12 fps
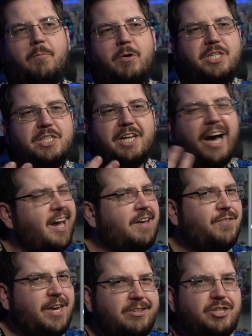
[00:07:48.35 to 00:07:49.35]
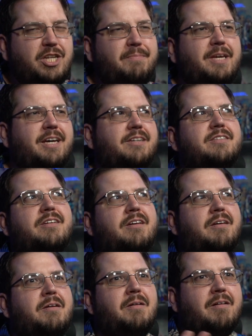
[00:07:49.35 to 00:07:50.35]
Which is kind of interesting because,
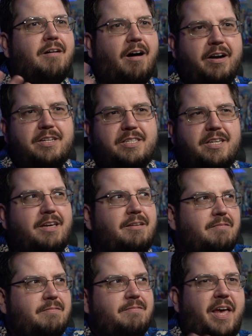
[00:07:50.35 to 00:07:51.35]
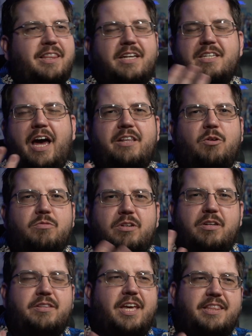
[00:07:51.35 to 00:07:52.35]
honestly, I don't
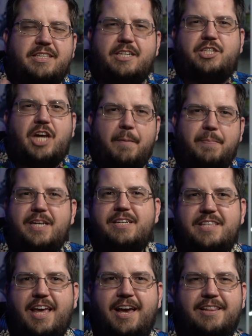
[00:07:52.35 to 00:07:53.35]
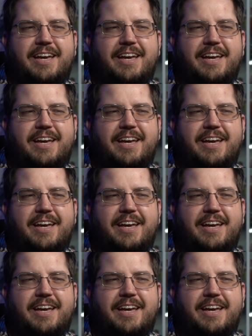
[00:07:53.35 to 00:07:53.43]
think that's a Japanese thing.